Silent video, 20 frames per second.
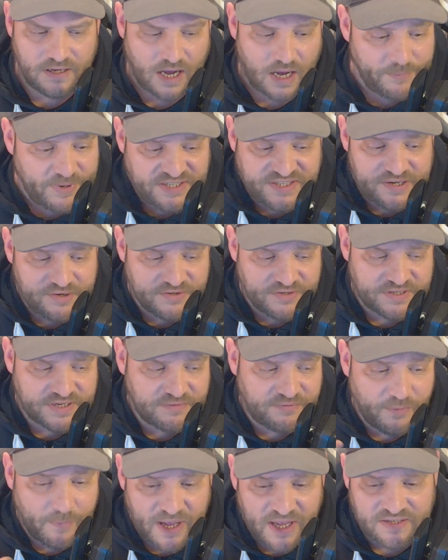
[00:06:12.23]
I mean, seriously,
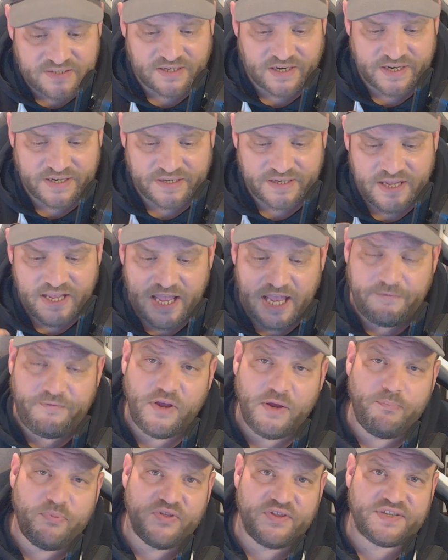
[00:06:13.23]
from our side, if
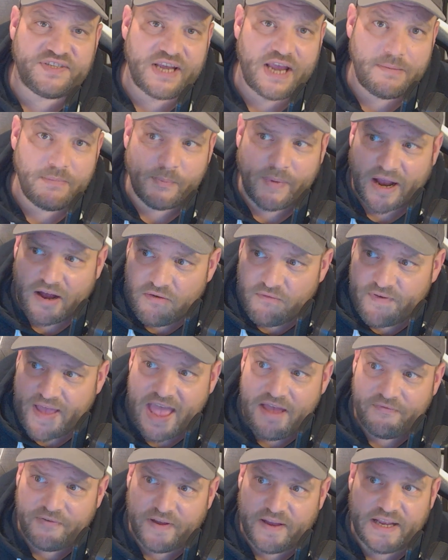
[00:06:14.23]
you put the same amount of
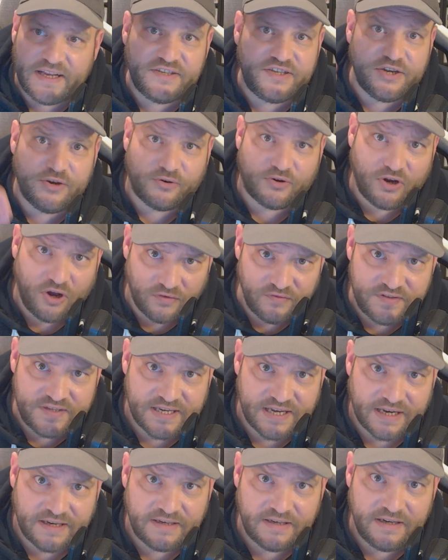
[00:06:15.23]
effort into your
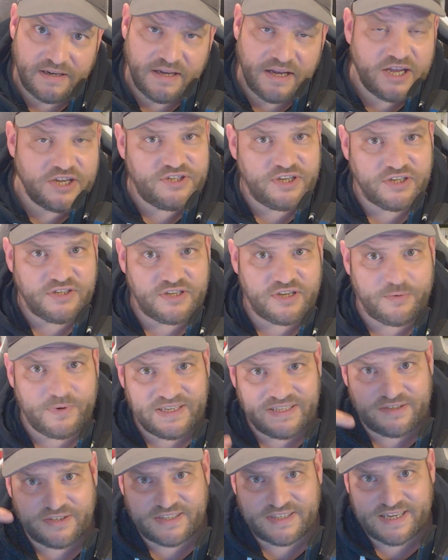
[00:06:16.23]
content as you do
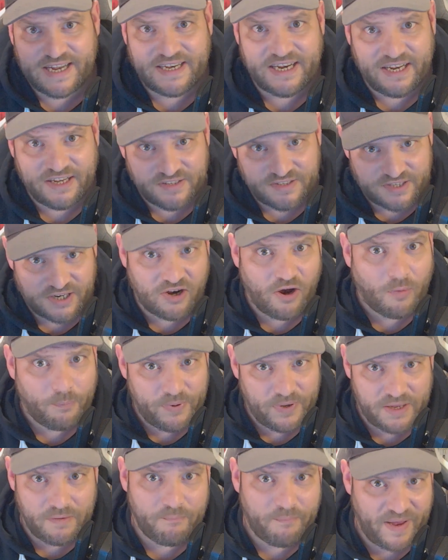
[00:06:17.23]
into sending us a
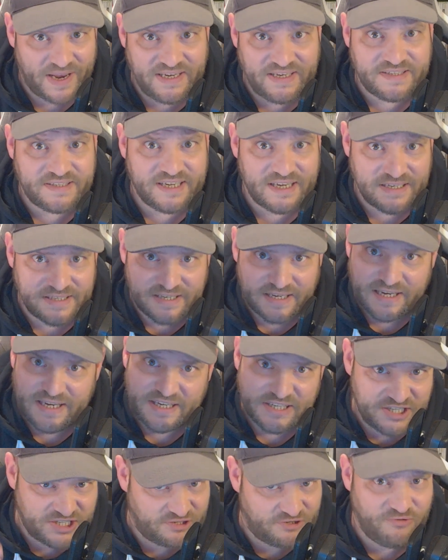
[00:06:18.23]
copy and pasted
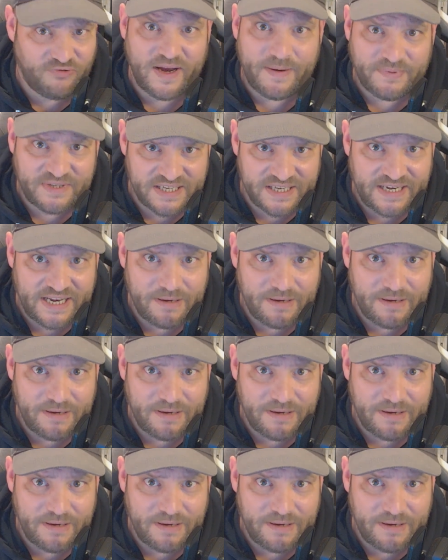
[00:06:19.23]
scripted